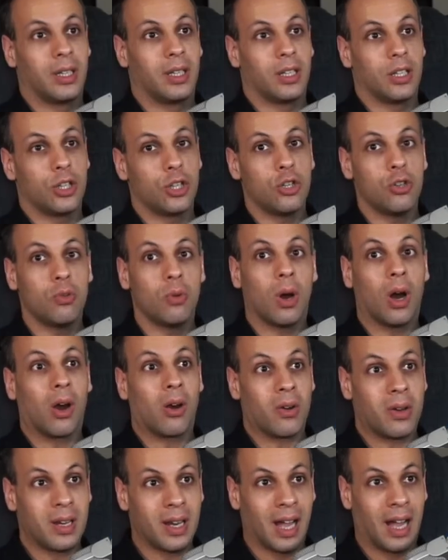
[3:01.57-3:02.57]
You
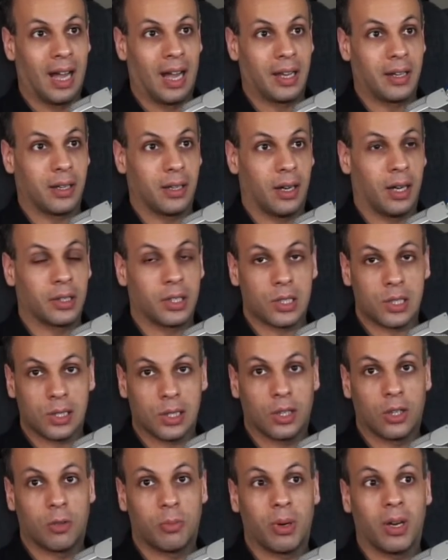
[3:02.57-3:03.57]
are not on the
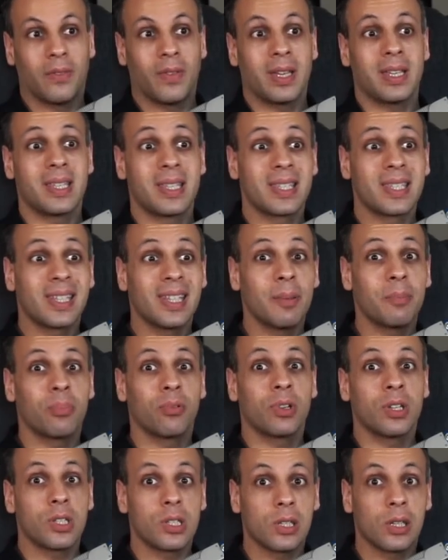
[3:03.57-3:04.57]
slope of a
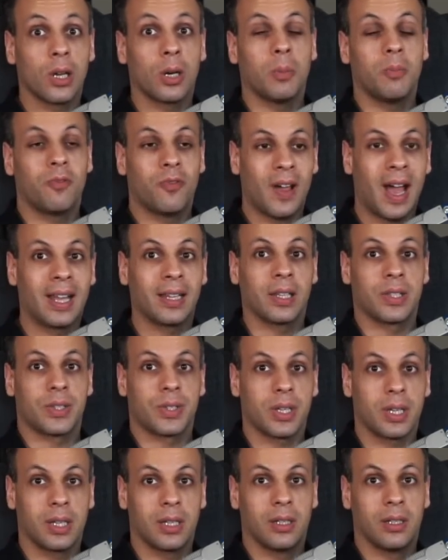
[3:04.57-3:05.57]
slippery slope
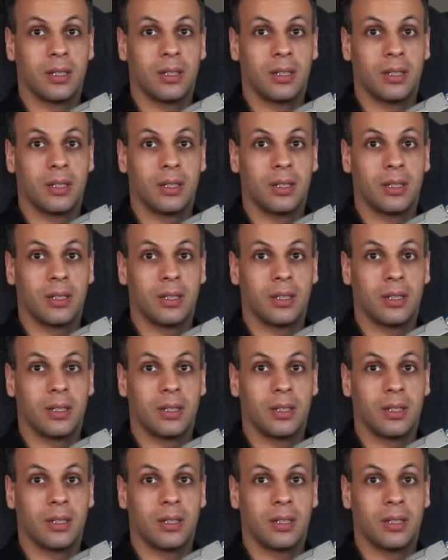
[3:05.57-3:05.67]
fallacy.